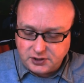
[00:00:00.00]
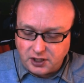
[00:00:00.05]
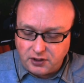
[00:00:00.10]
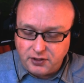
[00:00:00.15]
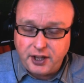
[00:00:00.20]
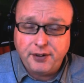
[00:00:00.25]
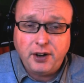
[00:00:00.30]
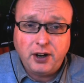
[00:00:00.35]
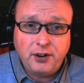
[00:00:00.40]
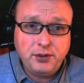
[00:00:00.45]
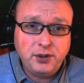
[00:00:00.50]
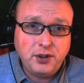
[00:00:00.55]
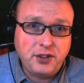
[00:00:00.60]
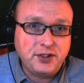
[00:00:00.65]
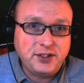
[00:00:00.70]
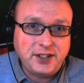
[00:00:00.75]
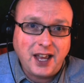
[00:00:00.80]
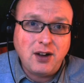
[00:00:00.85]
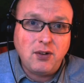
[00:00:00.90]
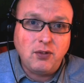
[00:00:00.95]
There are
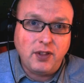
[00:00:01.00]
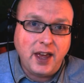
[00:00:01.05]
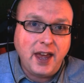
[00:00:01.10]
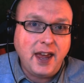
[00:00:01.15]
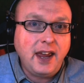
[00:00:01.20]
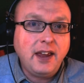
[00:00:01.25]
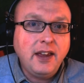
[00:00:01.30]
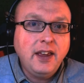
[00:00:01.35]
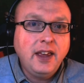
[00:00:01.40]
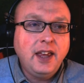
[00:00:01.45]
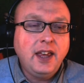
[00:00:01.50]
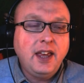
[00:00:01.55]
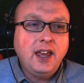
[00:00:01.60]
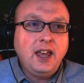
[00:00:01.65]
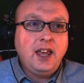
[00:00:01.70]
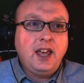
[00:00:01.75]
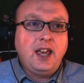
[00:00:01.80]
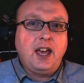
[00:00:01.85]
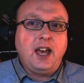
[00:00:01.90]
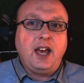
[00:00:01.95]
others out there.
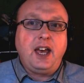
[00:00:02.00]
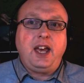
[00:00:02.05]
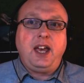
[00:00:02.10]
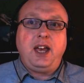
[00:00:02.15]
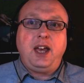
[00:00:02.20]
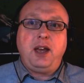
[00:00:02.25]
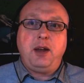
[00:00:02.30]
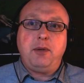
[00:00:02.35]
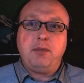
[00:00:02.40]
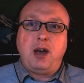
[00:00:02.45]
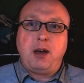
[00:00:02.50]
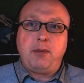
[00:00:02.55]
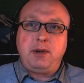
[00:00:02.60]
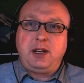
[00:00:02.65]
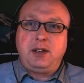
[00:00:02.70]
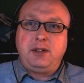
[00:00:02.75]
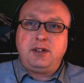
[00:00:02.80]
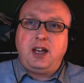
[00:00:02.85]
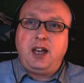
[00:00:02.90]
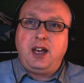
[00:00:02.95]

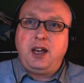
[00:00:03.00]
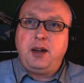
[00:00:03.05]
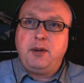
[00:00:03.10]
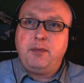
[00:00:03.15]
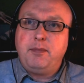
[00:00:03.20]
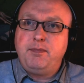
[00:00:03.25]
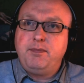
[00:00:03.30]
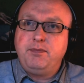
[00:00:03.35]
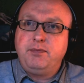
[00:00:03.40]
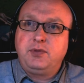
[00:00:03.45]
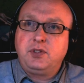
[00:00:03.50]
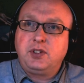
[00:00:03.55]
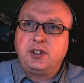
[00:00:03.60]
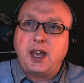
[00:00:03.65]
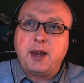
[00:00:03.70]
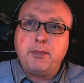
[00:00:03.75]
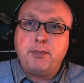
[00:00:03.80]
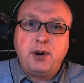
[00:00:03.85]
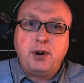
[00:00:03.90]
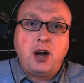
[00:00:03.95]

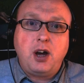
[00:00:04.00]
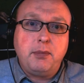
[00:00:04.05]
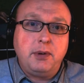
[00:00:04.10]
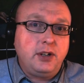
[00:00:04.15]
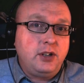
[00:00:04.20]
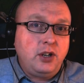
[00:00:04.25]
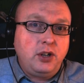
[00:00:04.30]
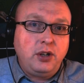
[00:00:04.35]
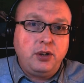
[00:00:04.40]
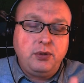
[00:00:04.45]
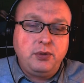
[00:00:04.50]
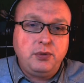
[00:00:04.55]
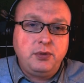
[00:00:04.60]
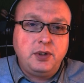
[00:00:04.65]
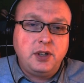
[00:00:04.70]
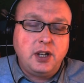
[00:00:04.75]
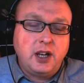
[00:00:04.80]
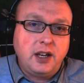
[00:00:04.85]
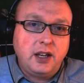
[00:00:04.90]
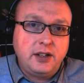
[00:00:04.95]
Game Brahman, who
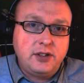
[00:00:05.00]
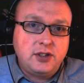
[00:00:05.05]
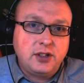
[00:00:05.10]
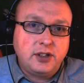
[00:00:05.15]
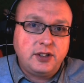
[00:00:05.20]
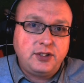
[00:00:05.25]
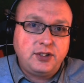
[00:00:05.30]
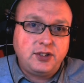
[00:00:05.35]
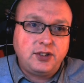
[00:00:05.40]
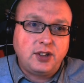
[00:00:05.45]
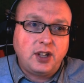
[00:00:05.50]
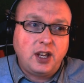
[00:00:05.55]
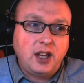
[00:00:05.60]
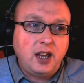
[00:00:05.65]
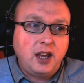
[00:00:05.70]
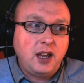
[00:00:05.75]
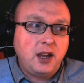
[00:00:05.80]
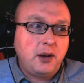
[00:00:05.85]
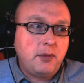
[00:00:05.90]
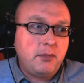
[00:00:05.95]
does
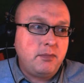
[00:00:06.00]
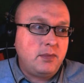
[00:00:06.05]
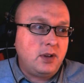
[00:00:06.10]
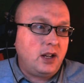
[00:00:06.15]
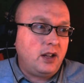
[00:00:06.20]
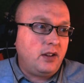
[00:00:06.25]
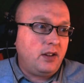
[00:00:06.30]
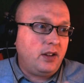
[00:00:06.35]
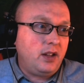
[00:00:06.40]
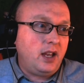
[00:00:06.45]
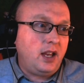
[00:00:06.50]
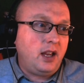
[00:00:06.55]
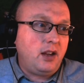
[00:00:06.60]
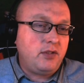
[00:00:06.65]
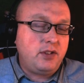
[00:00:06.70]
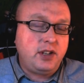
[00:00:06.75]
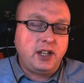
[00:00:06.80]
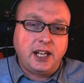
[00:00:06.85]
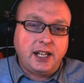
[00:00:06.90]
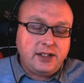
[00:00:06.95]
the
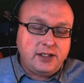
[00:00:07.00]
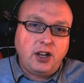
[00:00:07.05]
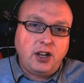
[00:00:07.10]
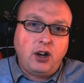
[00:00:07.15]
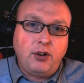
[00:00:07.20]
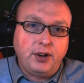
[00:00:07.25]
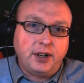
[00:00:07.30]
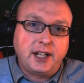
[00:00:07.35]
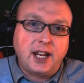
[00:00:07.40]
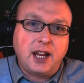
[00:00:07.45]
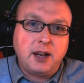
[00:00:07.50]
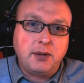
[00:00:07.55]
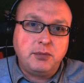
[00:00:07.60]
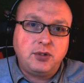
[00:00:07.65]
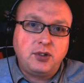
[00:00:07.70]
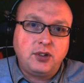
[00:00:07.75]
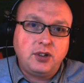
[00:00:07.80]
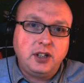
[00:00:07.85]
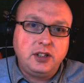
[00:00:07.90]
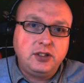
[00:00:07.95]
indie horror
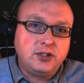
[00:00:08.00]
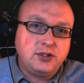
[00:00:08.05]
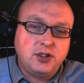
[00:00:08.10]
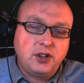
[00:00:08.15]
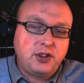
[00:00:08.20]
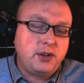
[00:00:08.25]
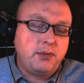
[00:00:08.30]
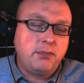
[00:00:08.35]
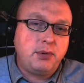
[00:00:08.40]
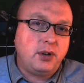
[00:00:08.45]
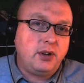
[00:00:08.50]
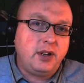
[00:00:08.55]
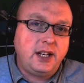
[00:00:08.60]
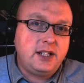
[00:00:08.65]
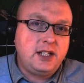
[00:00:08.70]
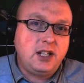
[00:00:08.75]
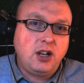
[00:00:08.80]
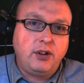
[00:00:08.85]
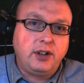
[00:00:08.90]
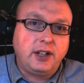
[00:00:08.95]
games. He does nothing but
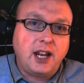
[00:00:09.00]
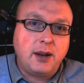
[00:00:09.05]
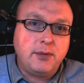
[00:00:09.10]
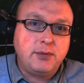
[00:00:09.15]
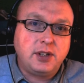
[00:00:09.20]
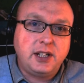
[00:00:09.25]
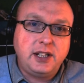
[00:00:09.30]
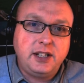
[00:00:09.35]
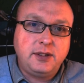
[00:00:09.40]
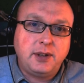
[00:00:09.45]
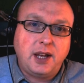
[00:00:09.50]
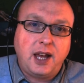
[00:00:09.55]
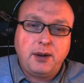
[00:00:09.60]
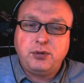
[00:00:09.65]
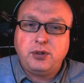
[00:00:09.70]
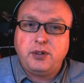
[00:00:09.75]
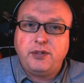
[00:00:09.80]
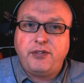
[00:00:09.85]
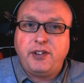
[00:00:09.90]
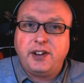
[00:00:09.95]
indie horror games, and he's
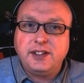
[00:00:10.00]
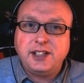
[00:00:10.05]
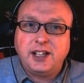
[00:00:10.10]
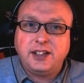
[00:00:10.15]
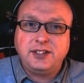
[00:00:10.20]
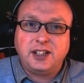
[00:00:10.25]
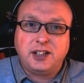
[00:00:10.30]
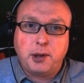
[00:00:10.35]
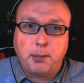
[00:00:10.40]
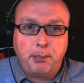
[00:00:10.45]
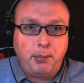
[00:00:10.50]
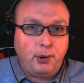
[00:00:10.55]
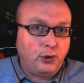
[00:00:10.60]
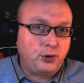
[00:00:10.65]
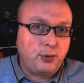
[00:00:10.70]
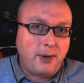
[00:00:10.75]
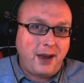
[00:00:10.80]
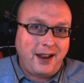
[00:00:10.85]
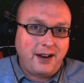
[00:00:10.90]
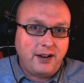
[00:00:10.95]
absolutely fantastic, the
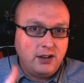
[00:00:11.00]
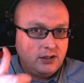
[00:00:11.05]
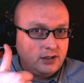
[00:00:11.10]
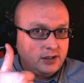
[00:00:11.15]
boss man.